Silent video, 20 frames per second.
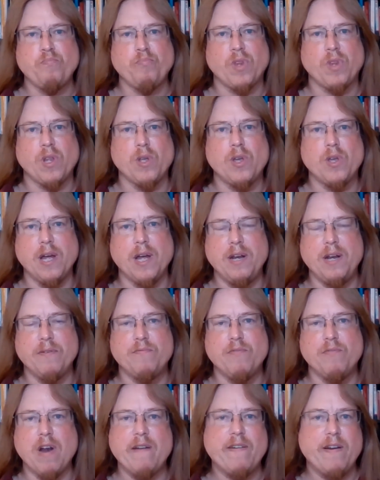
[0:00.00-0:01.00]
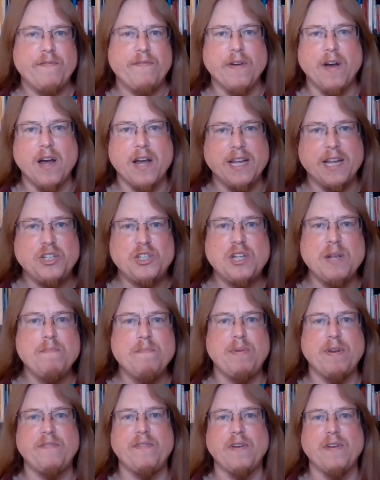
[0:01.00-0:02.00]
and kind of rarefy,
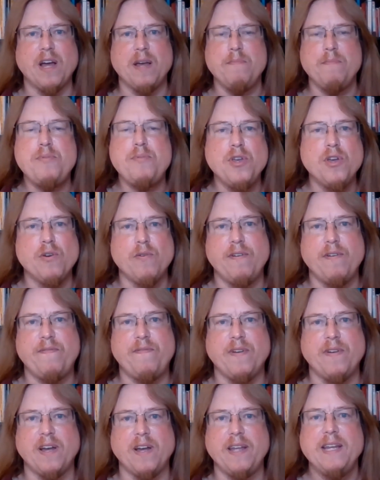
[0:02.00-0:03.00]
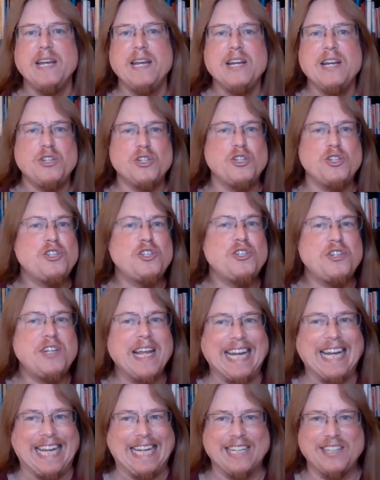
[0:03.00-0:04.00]
simplify, purify,
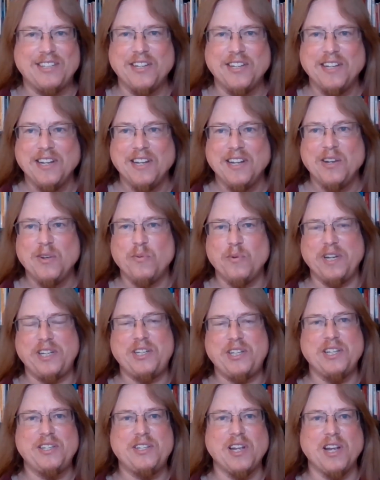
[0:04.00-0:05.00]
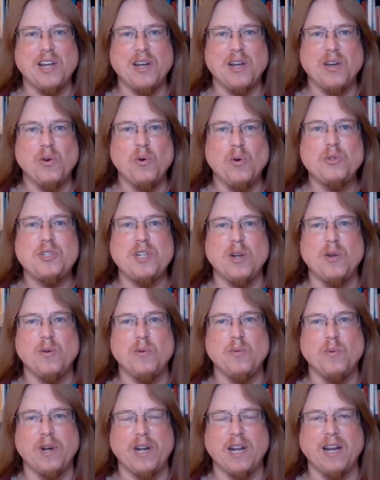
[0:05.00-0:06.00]
distill it, which is also
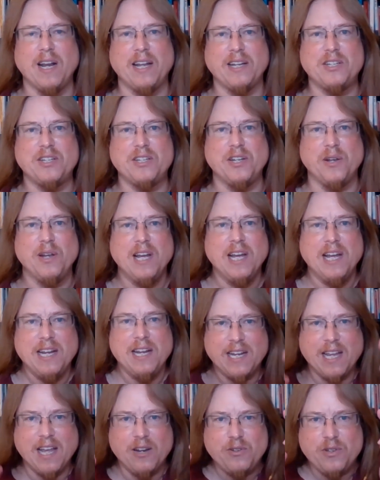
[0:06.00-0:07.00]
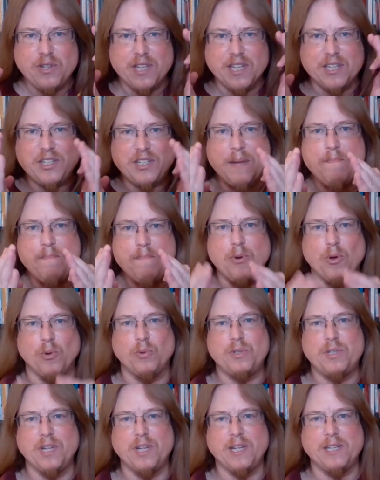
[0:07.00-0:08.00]
what I like to do. Go to the simple,
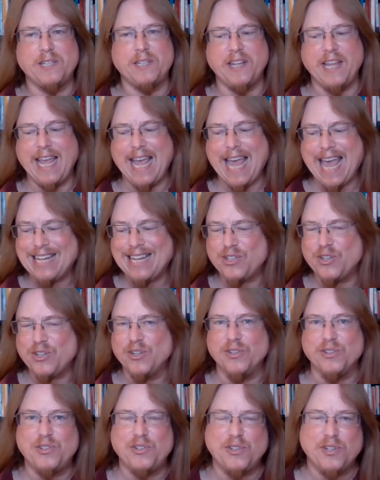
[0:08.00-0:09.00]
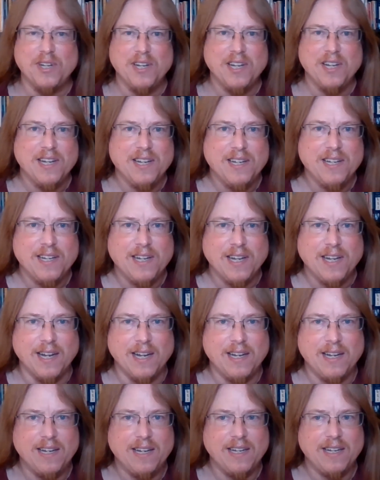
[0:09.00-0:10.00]
to the essence,
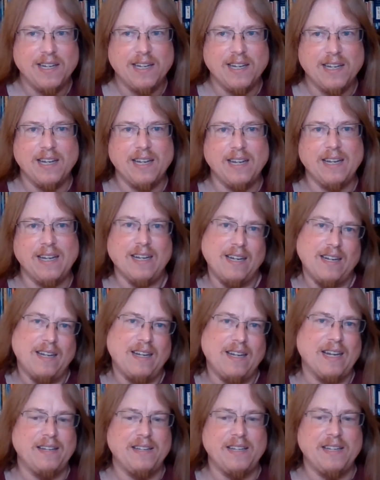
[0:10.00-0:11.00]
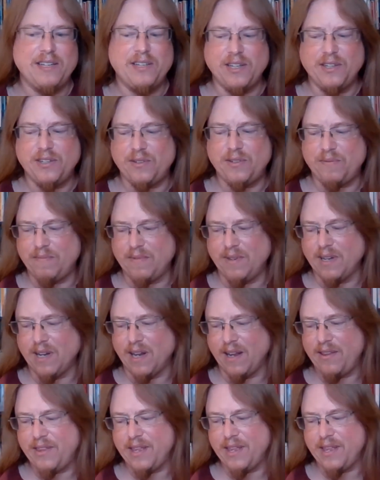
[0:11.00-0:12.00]
and this is,
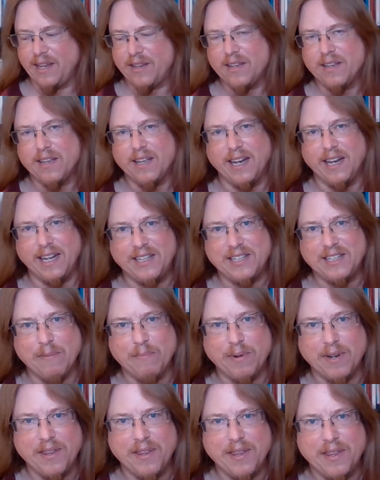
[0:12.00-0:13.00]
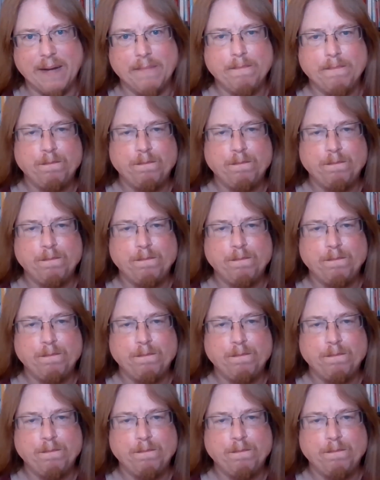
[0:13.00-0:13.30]
I think, an example of that.